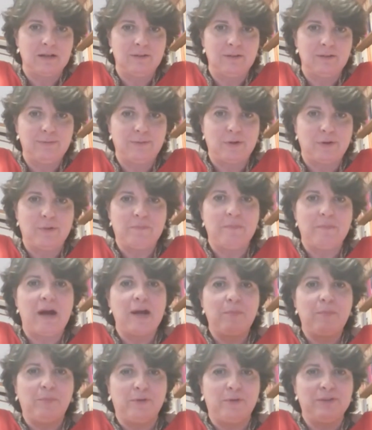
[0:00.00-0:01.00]
from
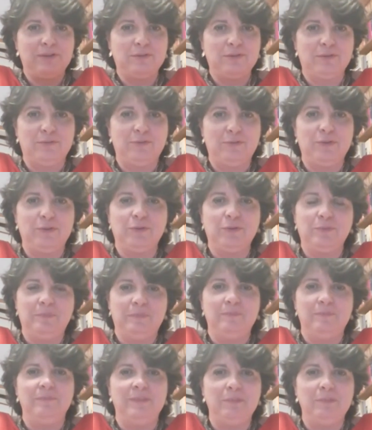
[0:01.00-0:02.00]
my point of view,
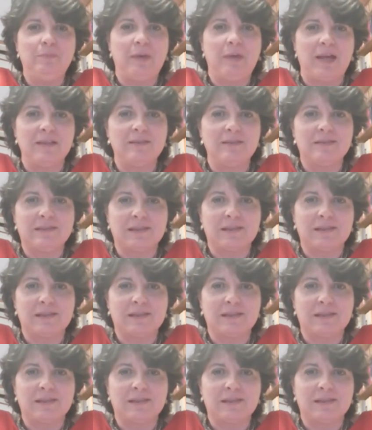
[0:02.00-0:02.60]
depends